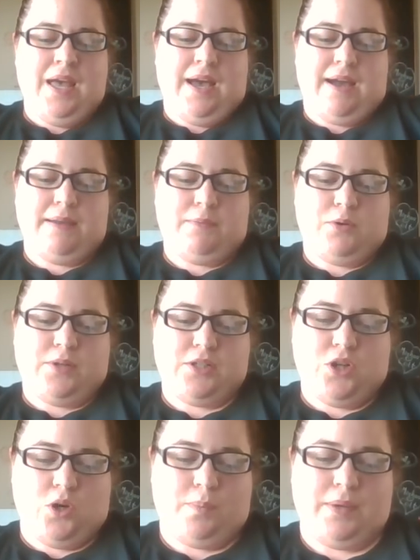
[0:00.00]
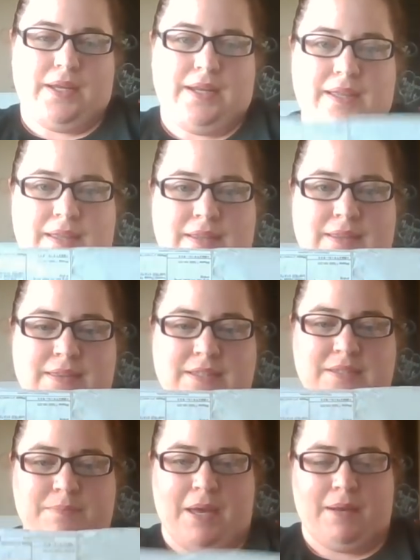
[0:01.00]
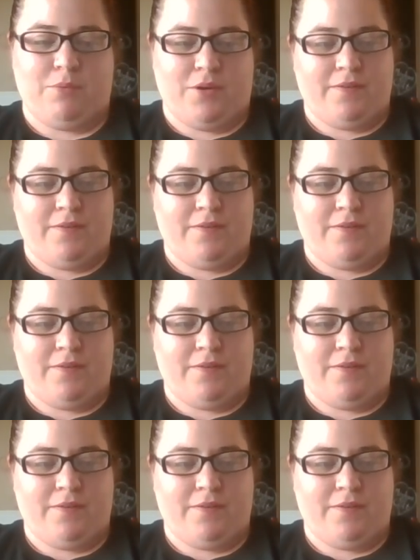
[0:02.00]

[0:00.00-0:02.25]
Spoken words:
I'm going to open this bad boy